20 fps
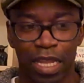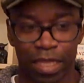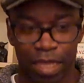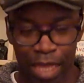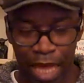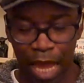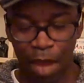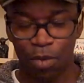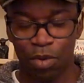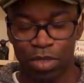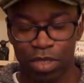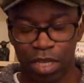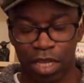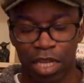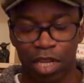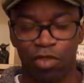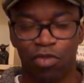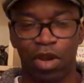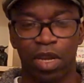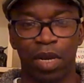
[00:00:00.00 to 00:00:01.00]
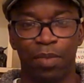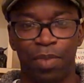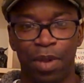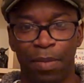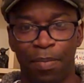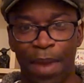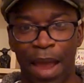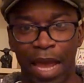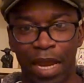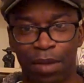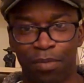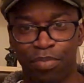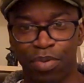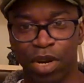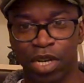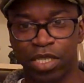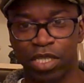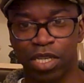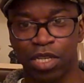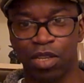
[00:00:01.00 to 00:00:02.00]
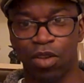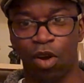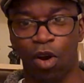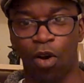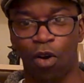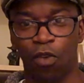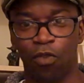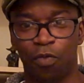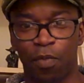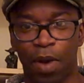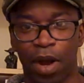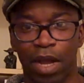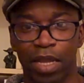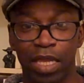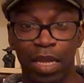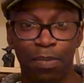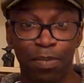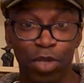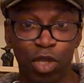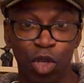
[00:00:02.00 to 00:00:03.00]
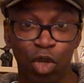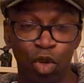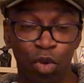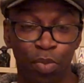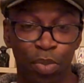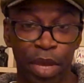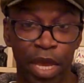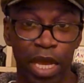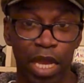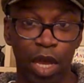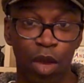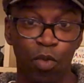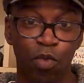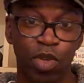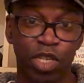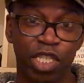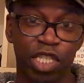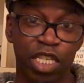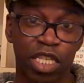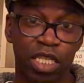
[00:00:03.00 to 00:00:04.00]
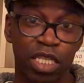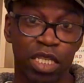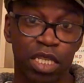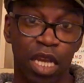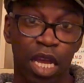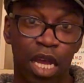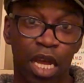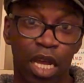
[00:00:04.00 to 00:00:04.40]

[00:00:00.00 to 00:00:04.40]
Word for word: That was an incredibly bad impression of my number two pick, which is